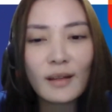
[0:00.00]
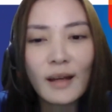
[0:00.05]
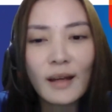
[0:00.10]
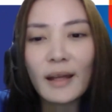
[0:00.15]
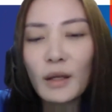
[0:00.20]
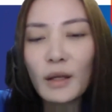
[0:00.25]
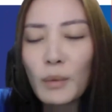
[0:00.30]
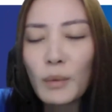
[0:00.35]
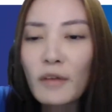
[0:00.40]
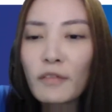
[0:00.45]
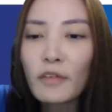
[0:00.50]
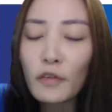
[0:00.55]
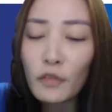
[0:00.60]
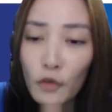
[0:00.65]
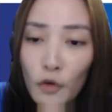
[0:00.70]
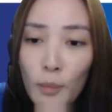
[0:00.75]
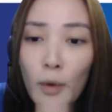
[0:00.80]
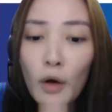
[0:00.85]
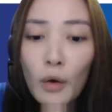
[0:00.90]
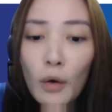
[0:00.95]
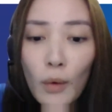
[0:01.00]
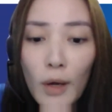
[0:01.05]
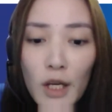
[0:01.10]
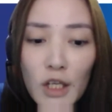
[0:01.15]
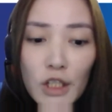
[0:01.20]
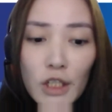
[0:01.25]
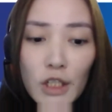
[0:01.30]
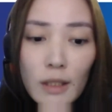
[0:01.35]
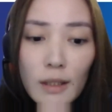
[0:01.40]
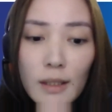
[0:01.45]
I think we have a few more
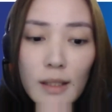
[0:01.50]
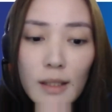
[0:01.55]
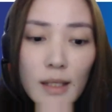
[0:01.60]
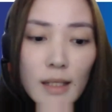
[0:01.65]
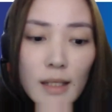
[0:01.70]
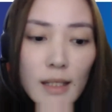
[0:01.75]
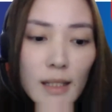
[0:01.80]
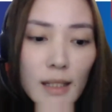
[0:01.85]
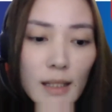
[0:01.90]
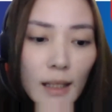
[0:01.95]
questions.